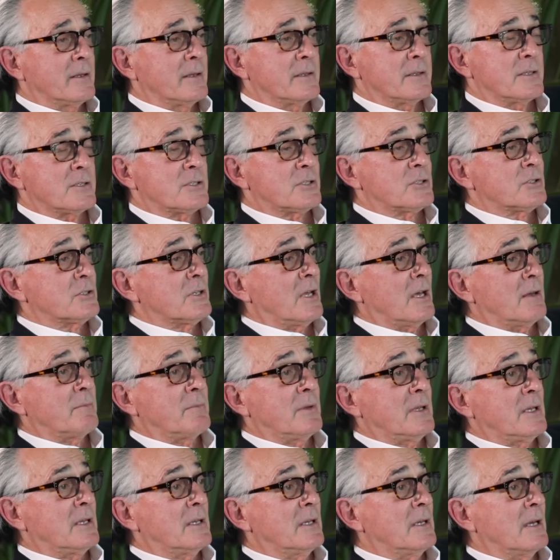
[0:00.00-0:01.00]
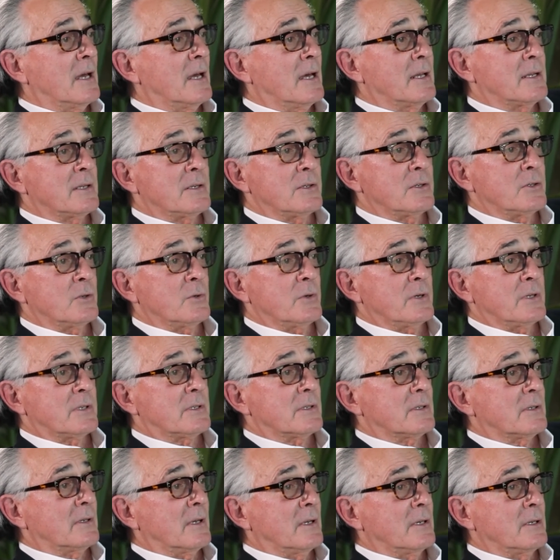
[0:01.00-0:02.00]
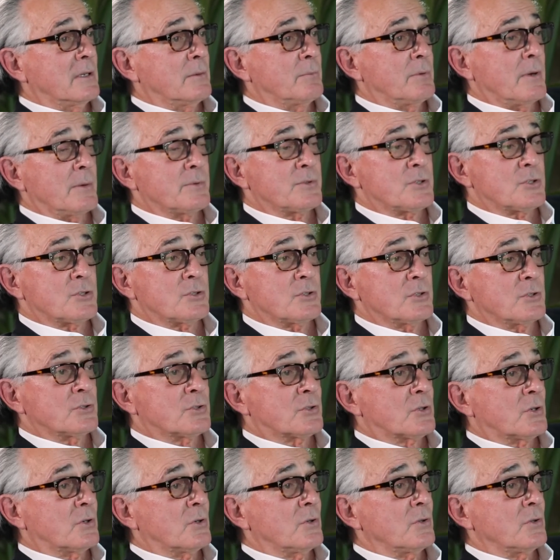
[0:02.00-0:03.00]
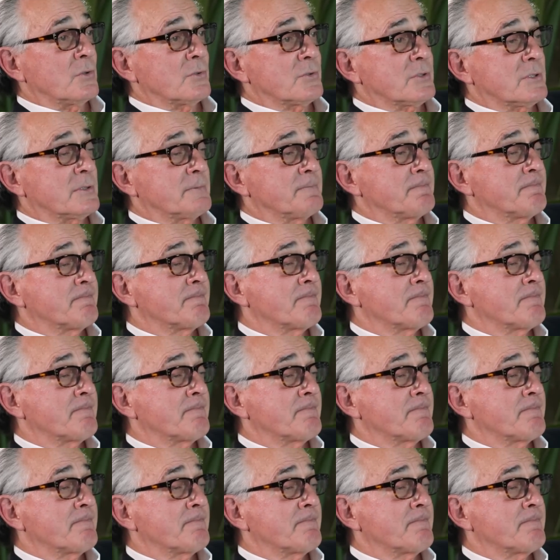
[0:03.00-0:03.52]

This is not me. I didn't do it. I didn't proposition these girls.